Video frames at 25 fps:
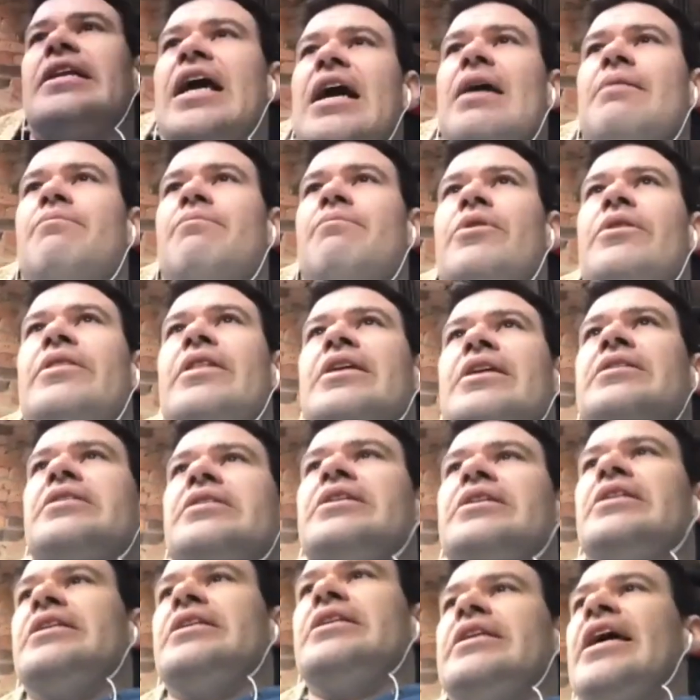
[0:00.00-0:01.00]
up when they're
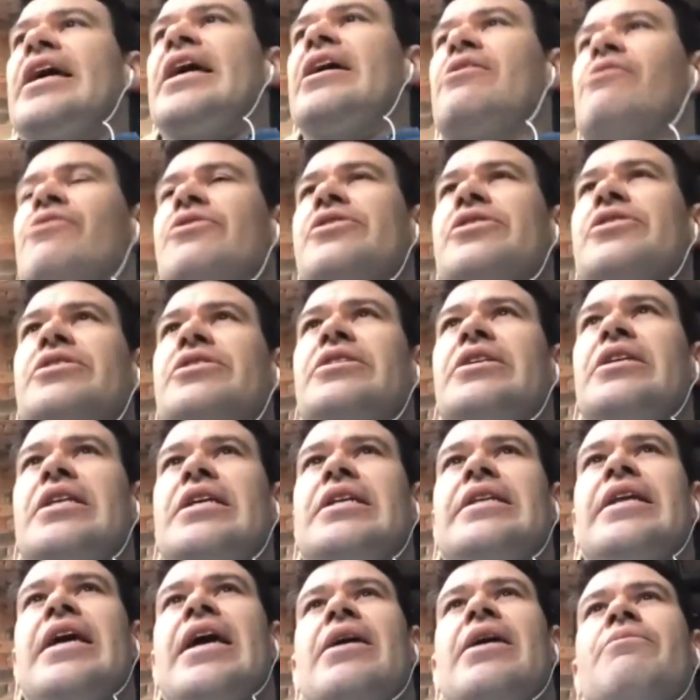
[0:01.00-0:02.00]
sitting down, or are you
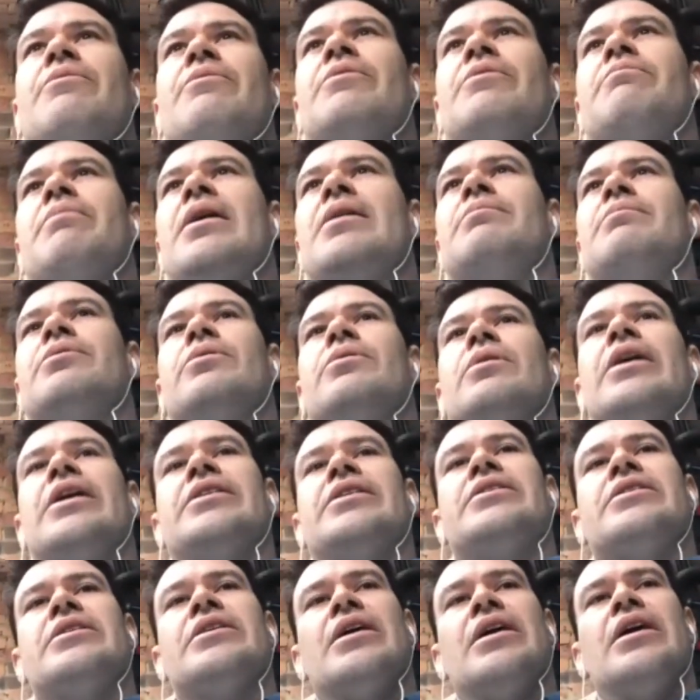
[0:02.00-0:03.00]
sitting down with people?
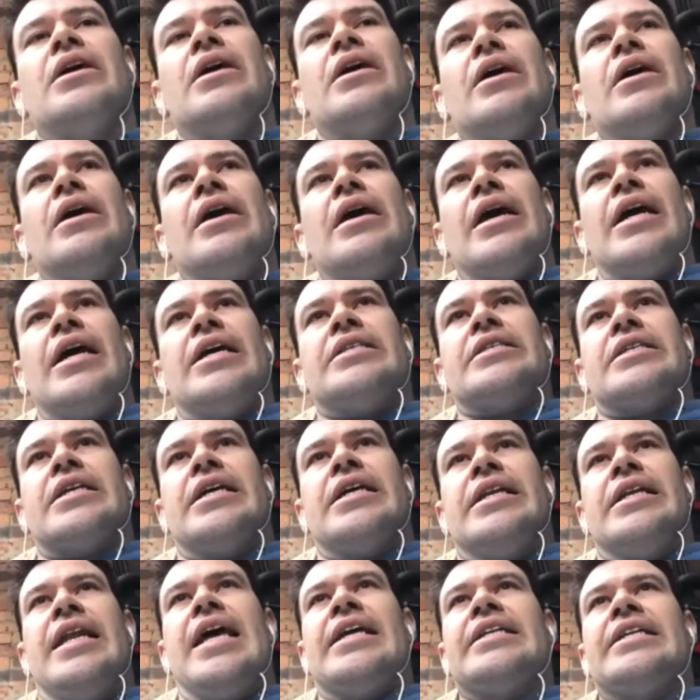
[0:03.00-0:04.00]
It's
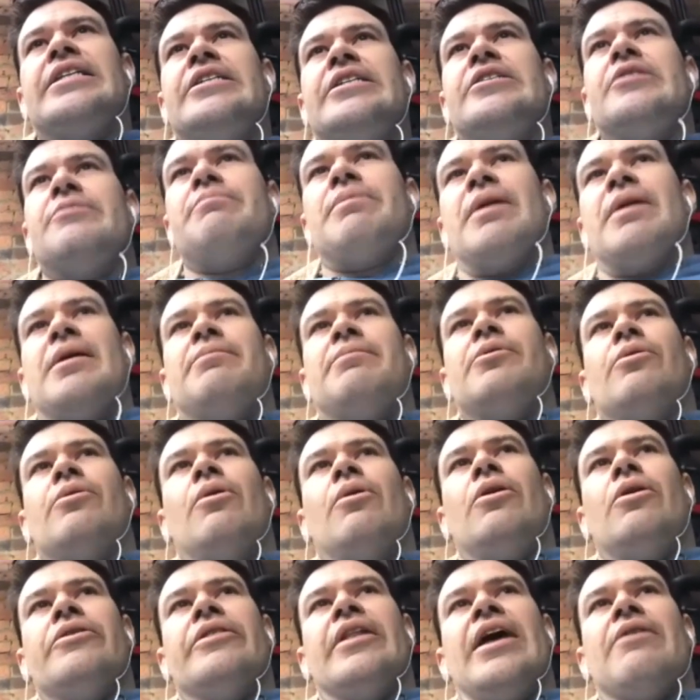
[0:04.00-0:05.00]
connecting to people
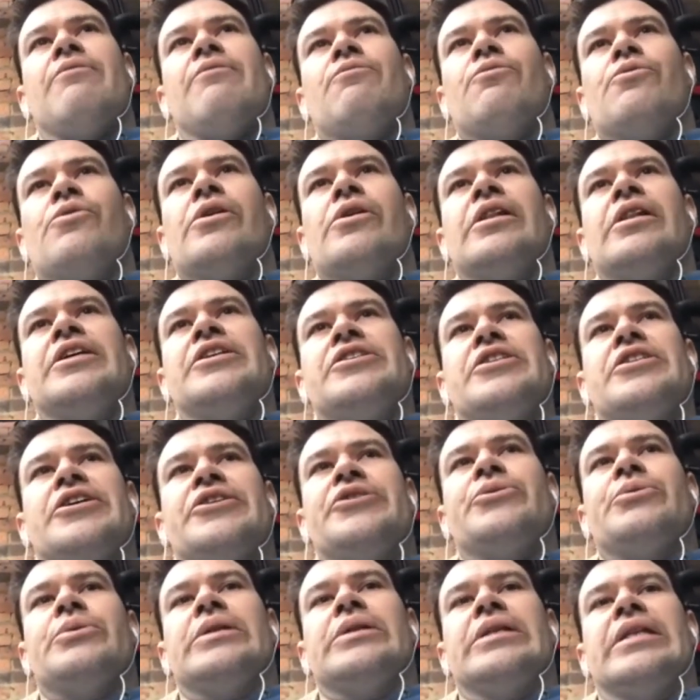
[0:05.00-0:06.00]
on that really
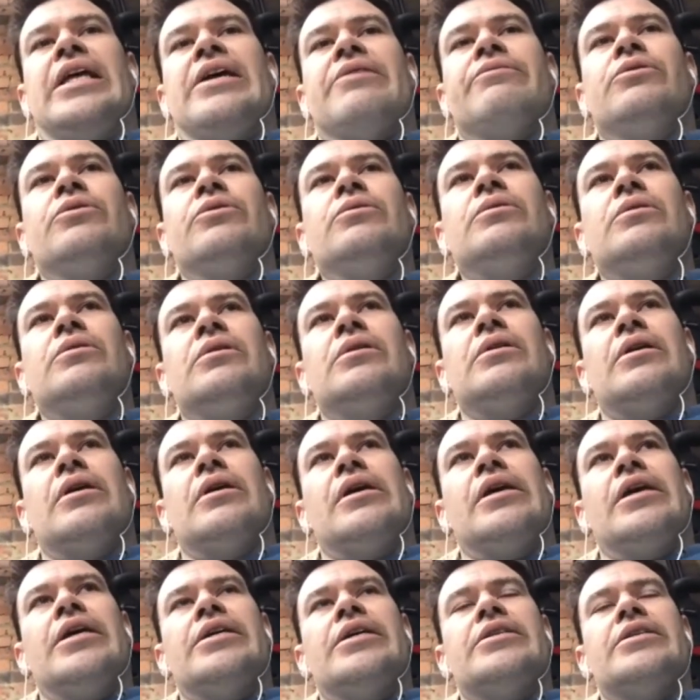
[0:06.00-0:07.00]
genuine level
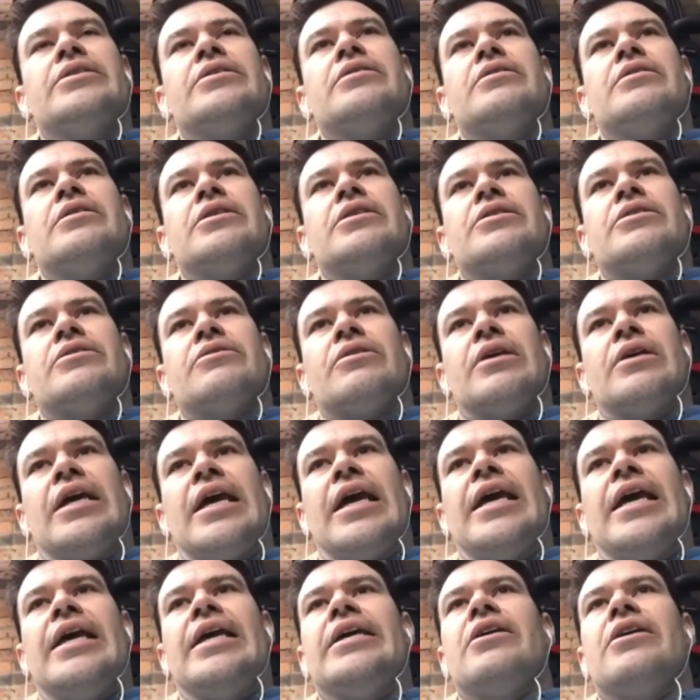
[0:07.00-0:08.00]
is this
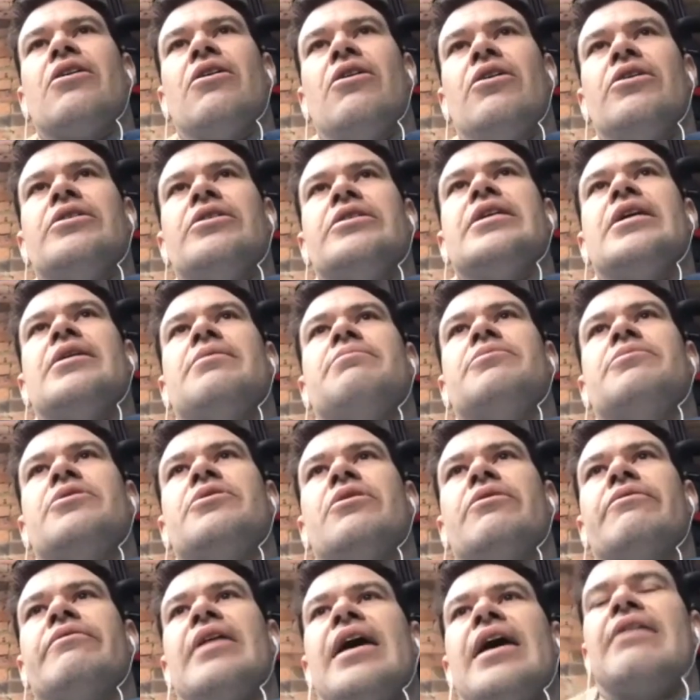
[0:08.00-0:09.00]
key concept
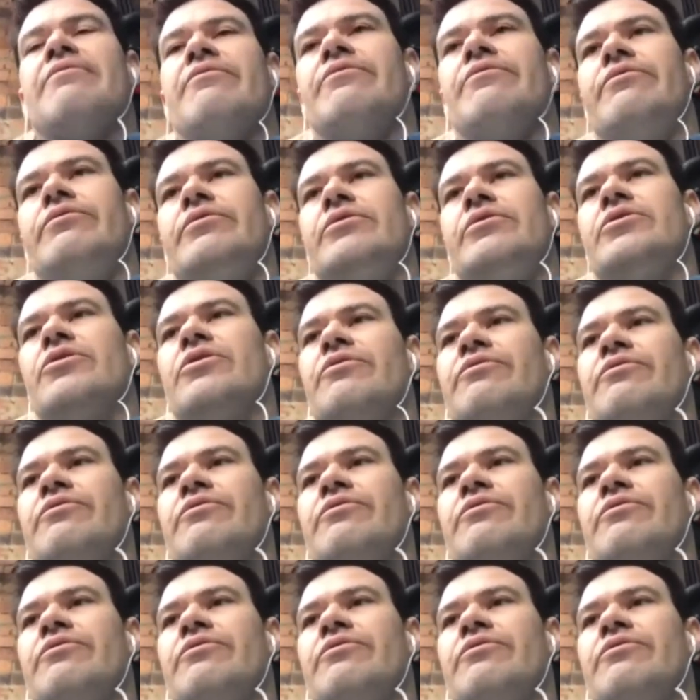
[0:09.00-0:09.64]
of that sort of